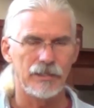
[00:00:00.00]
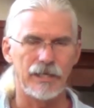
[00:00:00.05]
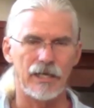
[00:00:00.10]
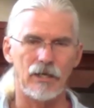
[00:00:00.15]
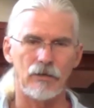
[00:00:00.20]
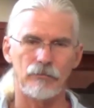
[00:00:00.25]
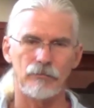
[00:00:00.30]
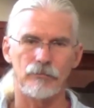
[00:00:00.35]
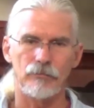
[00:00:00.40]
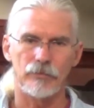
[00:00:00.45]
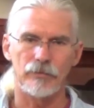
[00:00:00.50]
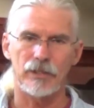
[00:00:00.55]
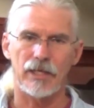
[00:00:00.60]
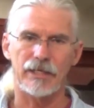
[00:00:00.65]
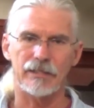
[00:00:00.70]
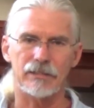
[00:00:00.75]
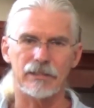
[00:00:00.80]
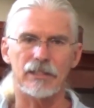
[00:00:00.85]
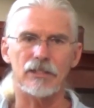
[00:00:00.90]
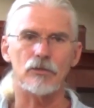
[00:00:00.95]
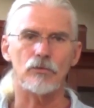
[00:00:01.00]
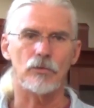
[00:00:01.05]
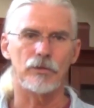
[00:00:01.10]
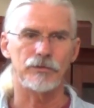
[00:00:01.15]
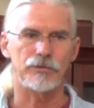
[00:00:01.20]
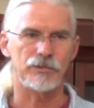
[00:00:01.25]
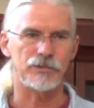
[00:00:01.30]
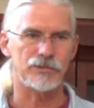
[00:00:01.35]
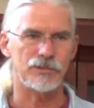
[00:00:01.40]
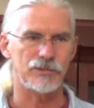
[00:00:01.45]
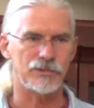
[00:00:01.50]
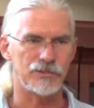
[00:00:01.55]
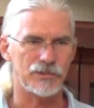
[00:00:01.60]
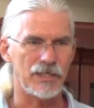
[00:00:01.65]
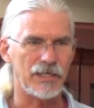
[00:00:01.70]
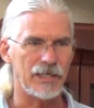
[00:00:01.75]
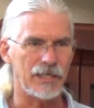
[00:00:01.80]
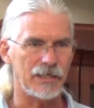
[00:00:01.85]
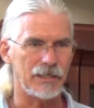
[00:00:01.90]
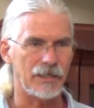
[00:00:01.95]
Now, I think what this is
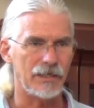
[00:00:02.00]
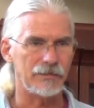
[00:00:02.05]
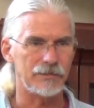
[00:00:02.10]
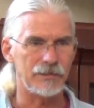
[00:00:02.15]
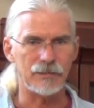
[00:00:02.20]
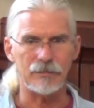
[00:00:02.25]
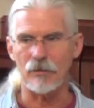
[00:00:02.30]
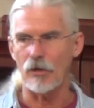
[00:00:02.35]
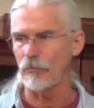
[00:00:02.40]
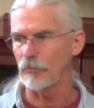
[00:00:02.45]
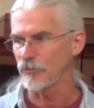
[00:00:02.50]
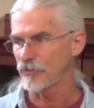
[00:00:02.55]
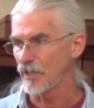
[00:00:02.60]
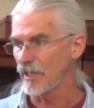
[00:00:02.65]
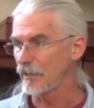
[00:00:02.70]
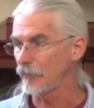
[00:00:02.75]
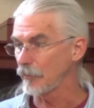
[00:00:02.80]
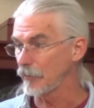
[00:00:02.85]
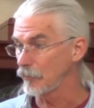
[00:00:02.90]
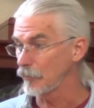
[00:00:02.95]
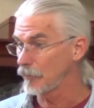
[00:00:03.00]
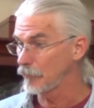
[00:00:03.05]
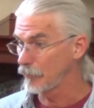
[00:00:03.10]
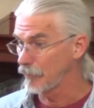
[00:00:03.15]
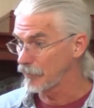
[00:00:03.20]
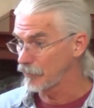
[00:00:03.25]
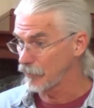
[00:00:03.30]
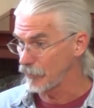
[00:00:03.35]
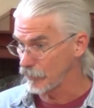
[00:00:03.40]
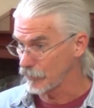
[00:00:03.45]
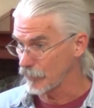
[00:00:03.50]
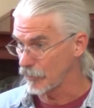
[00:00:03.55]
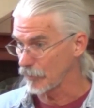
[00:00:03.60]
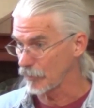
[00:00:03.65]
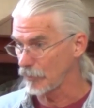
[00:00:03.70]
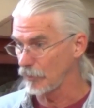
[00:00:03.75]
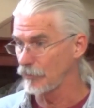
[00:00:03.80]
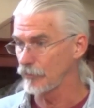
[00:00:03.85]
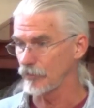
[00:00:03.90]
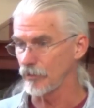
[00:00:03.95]
saying, and I think almost anyone would reach this
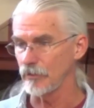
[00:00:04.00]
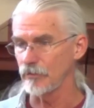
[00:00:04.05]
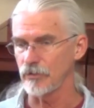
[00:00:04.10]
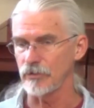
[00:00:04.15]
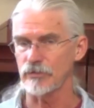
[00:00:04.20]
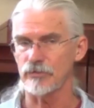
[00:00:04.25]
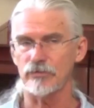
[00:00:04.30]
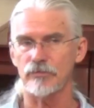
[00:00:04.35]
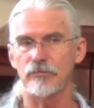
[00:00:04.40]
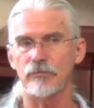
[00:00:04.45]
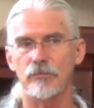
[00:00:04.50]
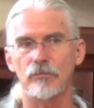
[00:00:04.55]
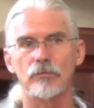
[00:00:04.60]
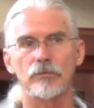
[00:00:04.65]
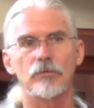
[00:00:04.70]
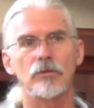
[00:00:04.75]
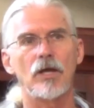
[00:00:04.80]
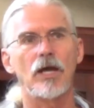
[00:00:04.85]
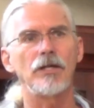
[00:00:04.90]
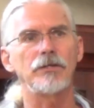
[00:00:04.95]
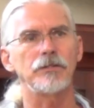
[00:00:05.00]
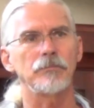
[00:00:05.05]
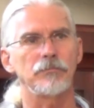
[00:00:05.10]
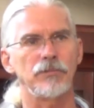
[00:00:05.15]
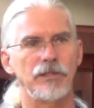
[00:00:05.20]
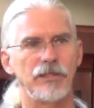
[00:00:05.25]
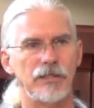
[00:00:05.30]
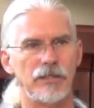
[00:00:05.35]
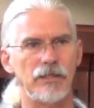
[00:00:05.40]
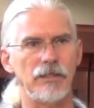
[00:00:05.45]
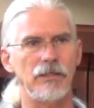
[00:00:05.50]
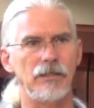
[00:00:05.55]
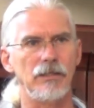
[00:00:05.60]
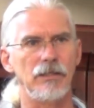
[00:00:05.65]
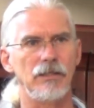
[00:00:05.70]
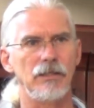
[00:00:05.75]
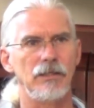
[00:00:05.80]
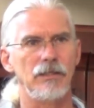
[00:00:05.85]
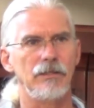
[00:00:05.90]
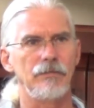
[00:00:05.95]
conclusion just contemplating it,
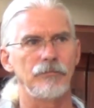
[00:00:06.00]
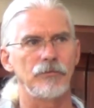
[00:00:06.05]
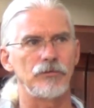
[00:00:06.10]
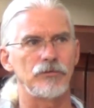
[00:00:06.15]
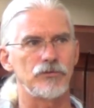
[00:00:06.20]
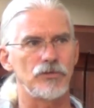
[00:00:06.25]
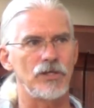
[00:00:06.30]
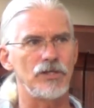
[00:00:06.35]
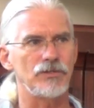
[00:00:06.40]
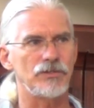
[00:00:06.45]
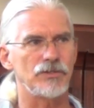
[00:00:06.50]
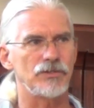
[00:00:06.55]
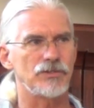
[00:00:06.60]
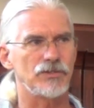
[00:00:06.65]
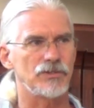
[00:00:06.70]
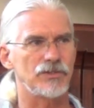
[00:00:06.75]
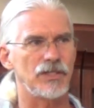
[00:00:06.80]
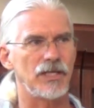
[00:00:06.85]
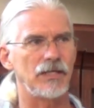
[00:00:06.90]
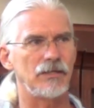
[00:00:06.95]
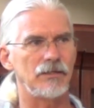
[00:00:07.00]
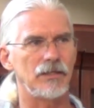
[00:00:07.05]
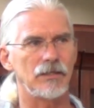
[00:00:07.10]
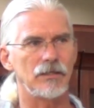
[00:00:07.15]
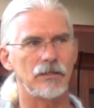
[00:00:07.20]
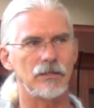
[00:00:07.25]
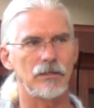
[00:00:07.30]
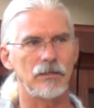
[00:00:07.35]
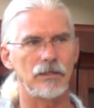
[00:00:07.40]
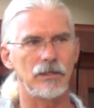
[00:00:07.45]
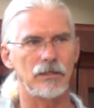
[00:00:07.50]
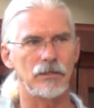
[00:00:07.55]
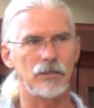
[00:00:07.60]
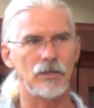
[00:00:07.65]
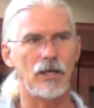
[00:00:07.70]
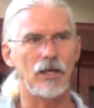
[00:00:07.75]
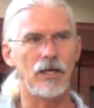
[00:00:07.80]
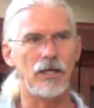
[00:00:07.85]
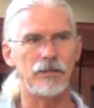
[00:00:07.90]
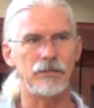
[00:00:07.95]
that Jesus is saying that
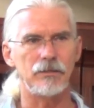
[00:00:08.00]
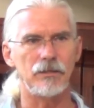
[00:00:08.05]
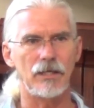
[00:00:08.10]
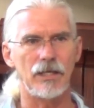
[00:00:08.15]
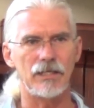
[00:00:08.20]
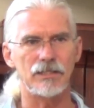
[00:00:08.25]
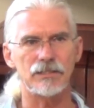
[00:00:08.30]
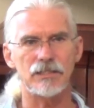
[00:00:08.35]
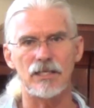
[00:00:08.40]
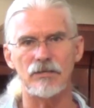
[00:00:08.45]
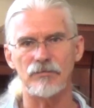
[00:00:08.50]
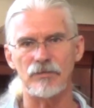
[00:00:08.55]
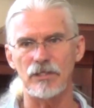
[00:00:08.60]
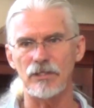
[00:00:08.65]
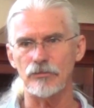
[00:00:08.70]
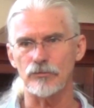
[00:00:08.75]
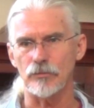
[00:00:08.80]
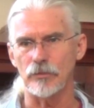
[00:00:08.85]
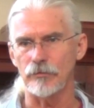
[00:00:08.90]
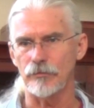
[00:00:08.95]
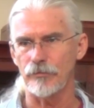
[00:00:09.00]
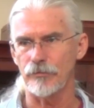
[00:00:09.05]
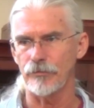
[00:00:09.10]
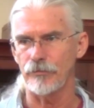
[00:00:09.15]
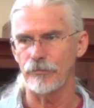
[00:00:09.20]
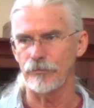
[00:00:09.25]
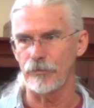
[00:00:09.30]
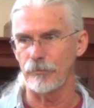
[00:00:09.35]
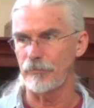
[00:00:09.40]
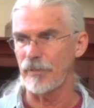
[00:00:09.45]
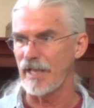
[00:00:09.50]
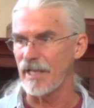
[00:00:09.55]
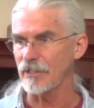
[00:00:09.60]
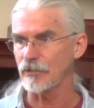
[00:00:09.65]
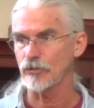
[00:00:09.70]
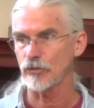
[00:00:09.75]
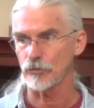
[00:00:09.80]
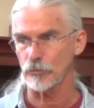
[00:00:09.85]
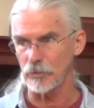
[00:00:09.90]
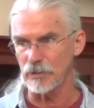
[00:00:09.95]
God has given Israel the
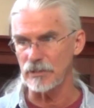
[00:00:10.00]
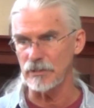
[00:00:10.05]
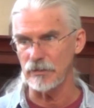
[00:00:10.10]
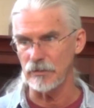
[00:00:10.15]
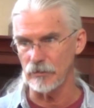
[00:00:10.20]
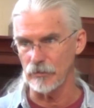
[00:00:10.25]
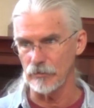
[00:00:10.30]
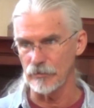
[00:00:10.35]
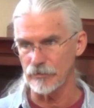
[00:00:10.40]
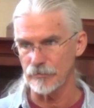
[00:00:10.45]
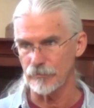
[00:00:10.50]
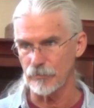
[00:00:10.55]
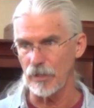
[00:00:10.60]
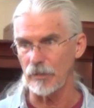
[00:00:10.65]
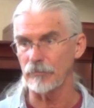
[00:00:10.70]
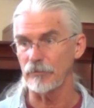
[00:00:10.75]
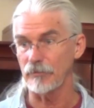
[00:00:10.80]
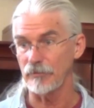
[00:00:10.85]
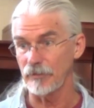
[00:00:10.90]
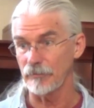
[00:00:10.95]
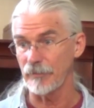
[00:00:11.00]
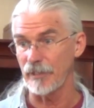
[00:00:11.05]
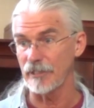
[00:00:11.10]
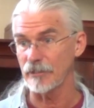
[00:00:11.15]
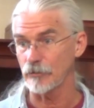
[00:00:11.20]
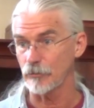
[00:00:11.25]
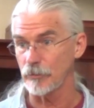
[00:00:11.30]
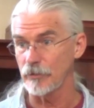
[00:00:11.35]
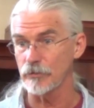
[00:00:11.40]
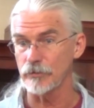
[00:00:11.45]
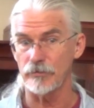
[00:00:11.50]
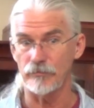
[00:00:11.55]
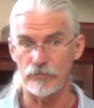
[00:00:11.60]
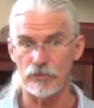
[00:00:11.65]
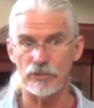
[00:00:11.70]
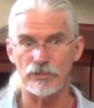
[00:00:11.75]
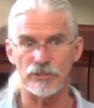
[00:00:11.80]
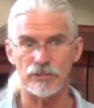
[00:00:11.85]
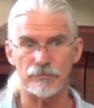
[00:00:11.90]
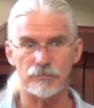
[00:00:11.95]
past three years, probably the past three years of
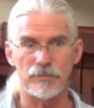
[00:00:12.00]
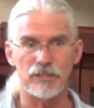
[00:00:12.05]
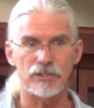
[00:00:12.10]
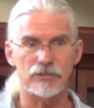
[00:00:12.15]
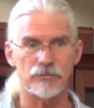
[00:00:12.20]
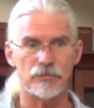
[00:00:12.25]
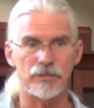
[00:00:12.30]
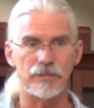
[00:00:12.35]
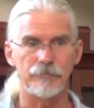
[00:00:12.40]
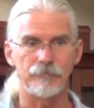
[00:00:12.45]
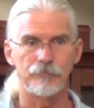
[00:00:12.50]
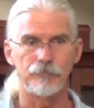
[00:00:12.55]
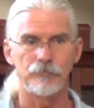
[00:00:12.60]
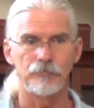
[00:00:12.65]
Jesus' ministry